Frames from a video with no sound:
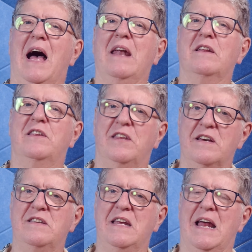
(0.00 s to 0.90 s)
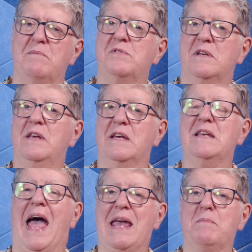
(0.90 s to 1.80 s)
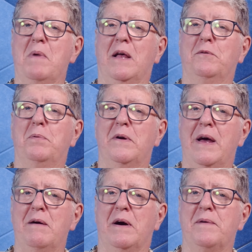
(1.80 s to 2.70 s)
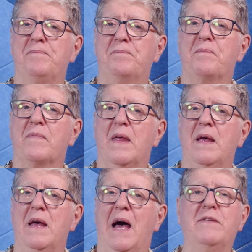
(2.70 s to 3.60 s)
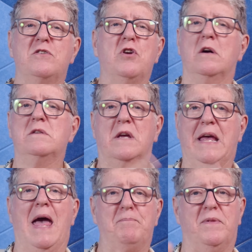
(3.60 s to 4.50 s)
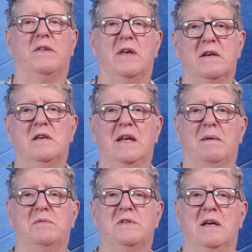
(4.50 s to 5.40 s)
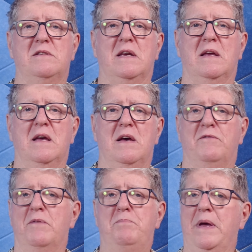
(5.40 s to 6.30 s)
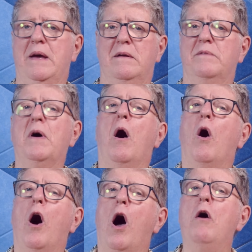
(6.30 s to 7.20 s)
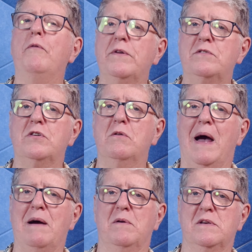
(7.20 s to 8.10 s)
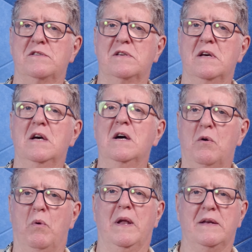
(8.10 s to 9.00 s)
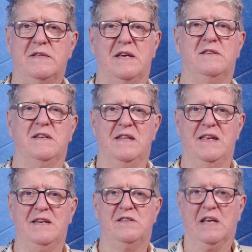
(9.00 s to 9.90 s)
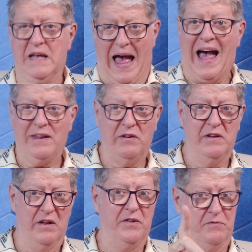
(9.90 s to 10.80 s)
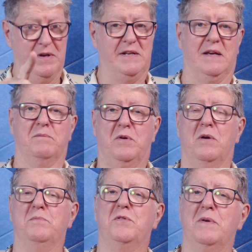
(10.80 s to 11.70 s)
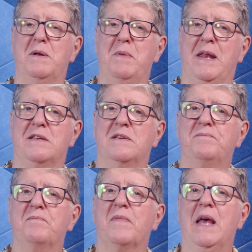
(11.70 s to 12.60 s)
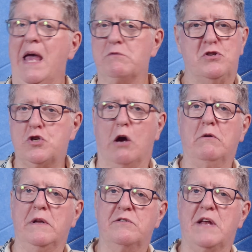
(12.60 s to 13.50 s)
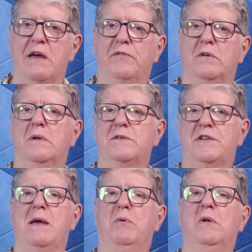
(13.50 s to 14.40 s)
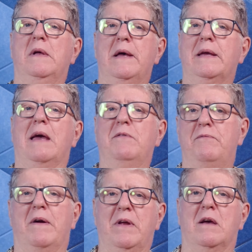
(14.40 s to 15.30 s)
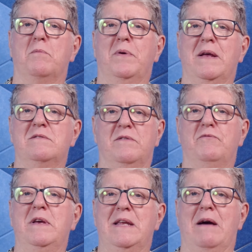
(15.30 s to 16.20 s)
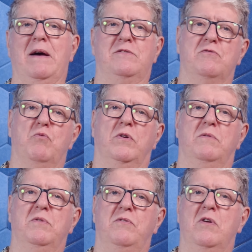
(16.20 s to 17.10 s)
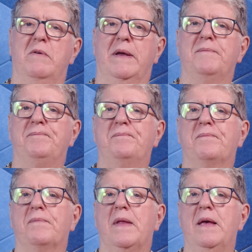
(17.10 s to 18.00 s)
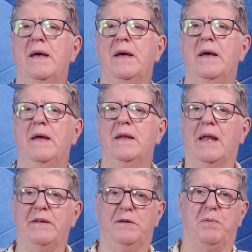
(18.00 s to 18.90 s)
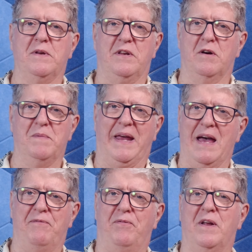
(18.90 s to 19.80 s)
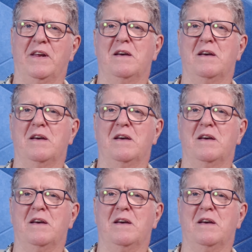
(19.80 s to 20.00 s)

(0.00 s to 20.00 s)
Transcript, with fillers: and at thirteen amps it hit eight miles per hour. And the charger kept the thirteen amp setting for a period of over two hours while I tested this and another reading I'll come to in a minute. It was totally stable, stable, gave a very comprehensive readout as to what it was doing. Now at this point I normally get a flood of